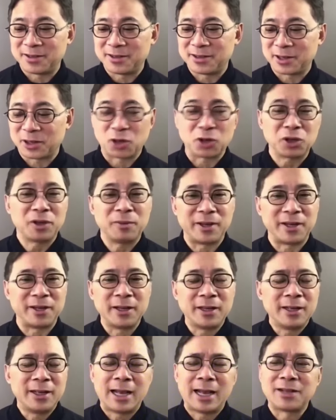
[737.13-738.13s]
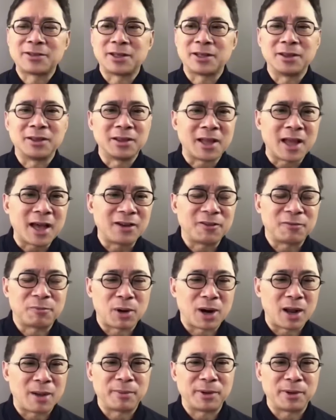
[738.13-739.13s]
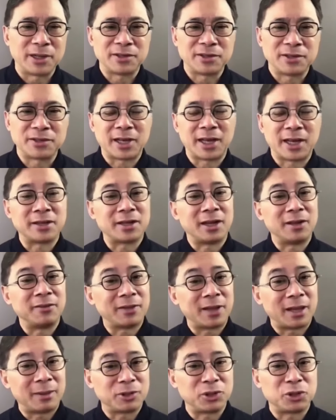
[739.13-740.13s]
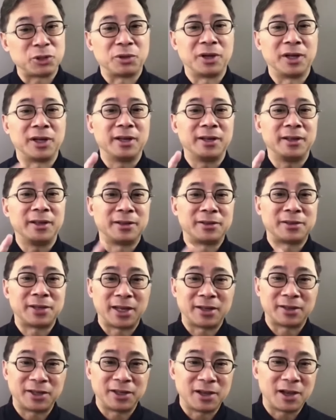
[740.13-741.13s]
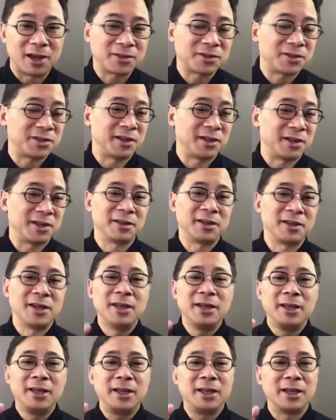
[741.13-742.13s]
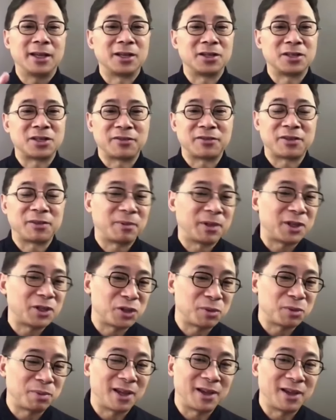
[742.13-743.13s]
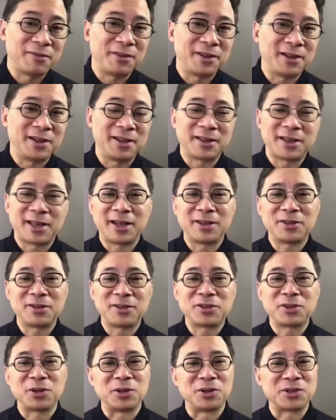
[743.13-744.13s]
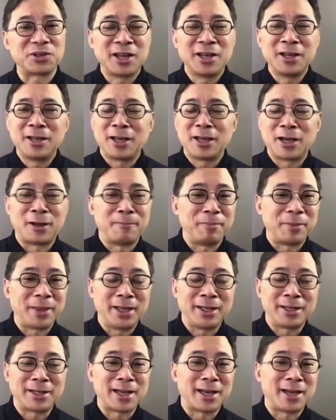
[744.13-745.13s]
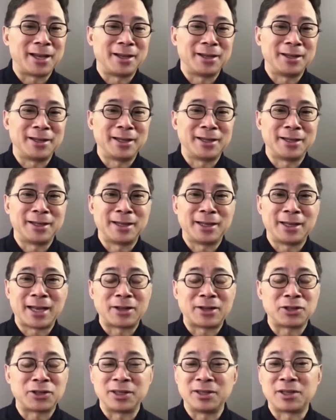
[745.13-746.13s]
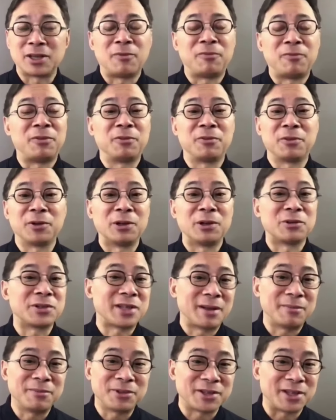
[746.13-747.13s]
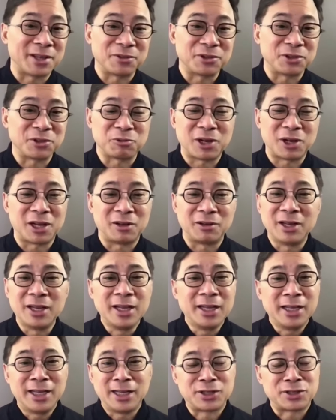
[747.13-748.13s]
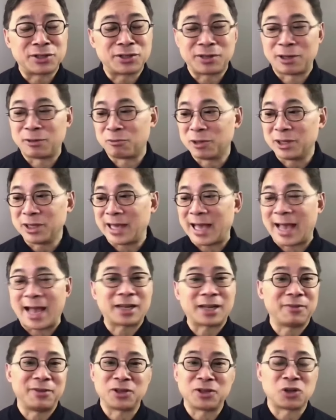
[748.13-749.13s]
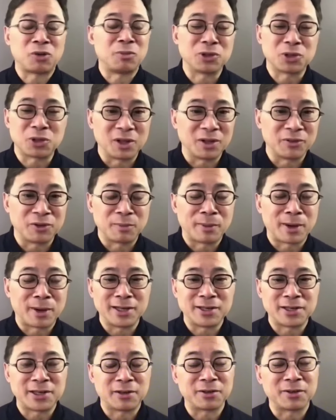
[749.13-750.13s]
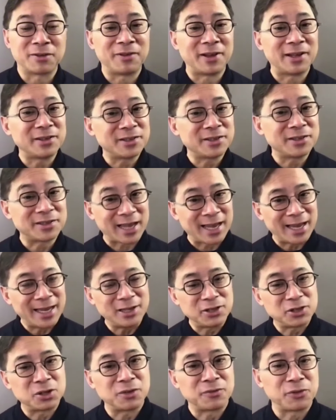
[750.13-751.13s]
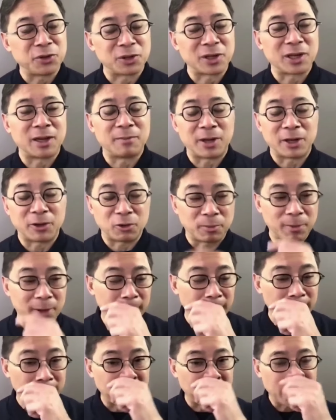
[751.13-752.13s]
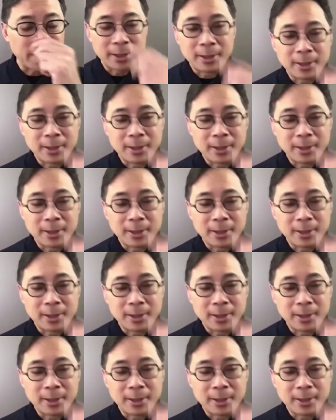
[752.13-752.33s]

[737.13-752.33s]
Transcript: curcumin has a lot of properties. Anti-inflammatory, it's antioxidant, it cuts off the blood supply, feeding cancers. It actually is helpful for your stem cells as well. It really activates almost all of your body's health defenses, and it's good for your gut microbiome.